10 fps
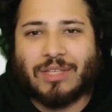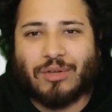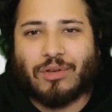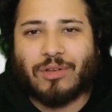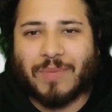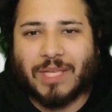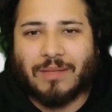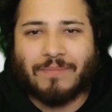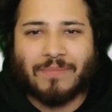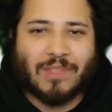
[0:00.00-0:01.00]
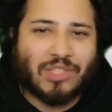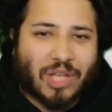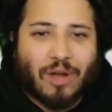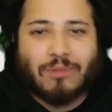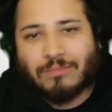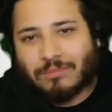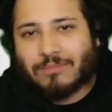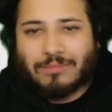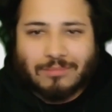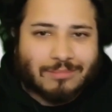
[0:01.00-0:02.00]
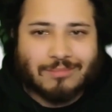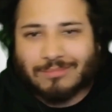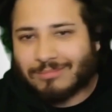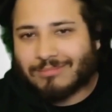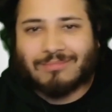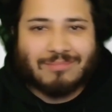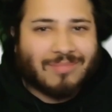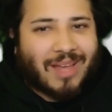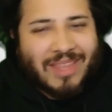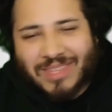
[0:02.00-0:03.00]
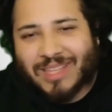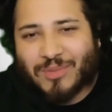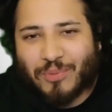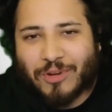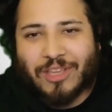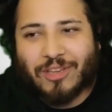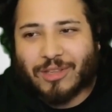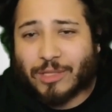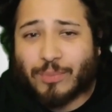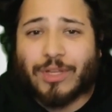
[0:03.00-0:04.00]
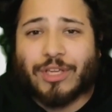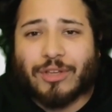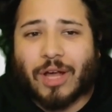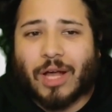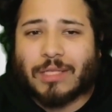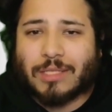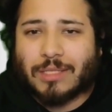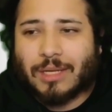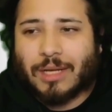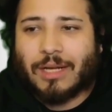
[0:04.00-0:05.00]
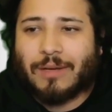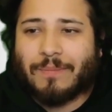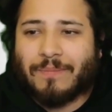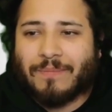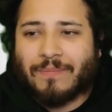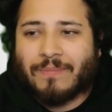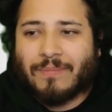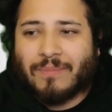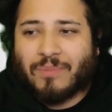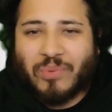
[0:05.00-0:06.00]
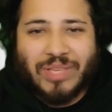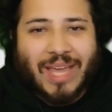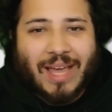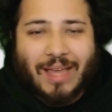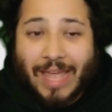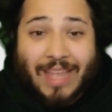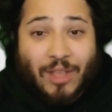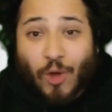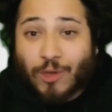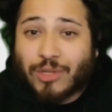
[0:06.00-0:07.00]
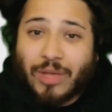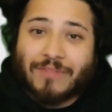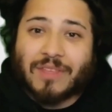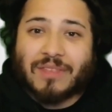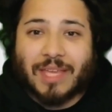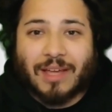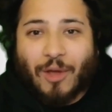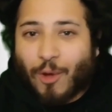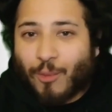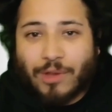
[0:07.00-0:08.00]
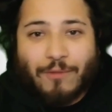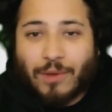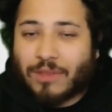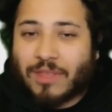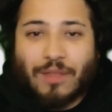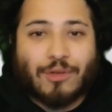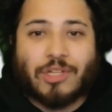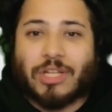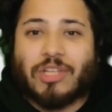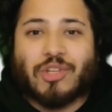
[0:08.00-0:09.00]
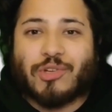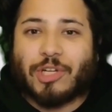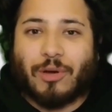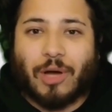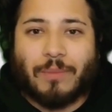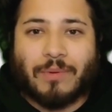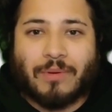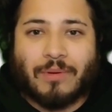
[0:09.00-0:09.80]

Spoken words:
You know what I mean? So I think that's pretty good. That's pretty good odds. But yeah, and also you have to think, what if one of the other Shinju show up?